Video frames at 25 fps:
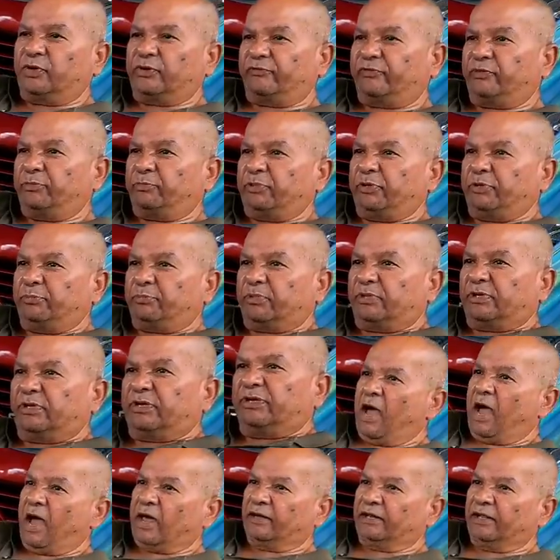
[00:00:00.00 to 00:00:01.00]
of the people
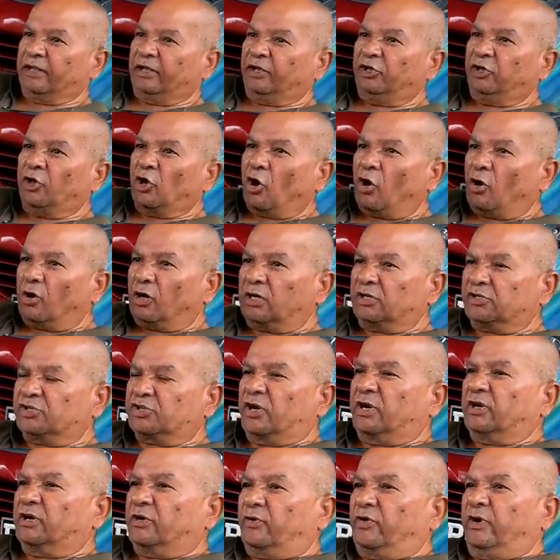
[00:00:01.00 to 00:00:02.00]
and the younger
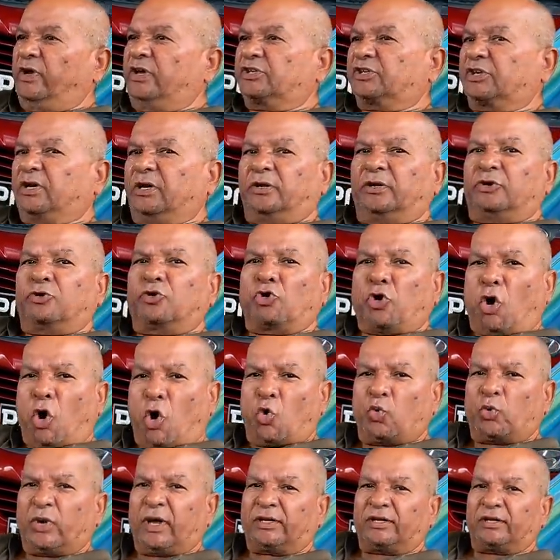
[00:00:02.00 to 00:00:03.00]
generation
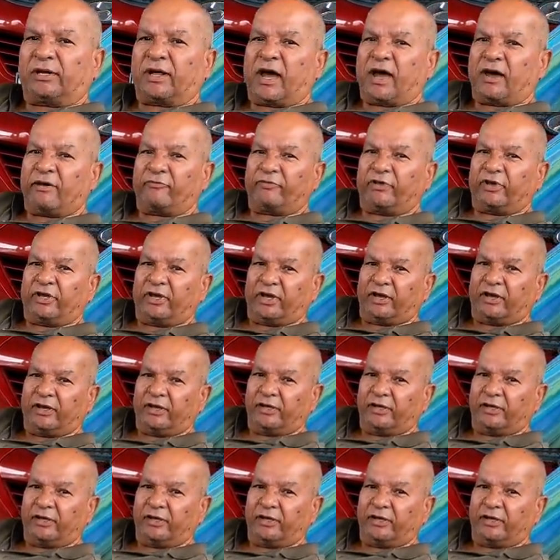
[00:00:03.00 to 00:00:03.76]
now that it have here,